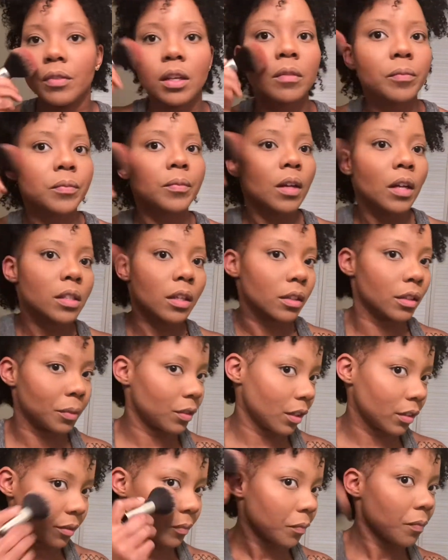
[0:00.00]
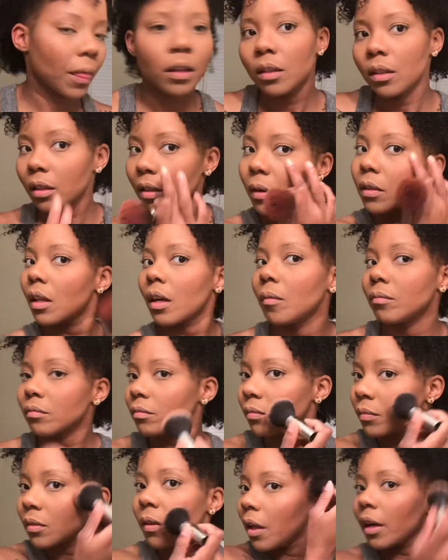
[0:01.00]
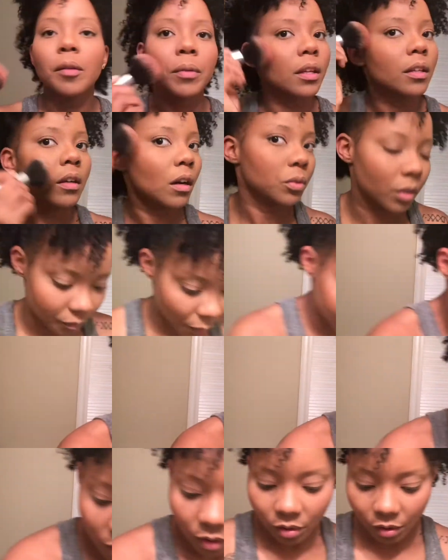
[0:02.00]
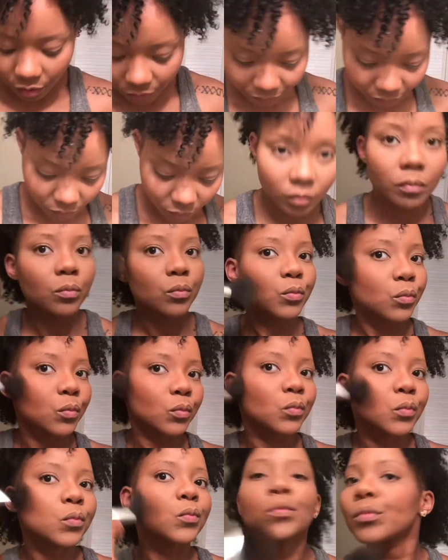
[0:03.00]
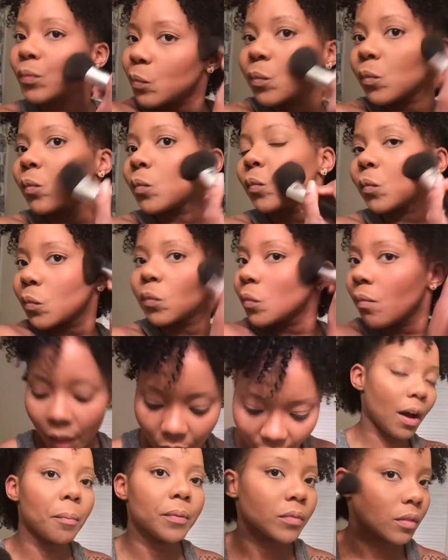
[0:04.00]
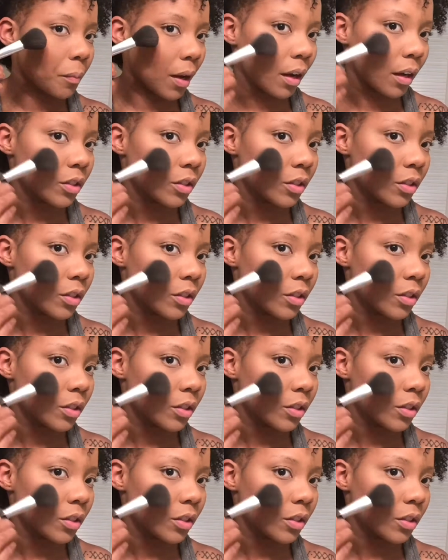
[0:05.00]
So next I'm just adding my baked blush. I usually don't like wearing blush, but today I was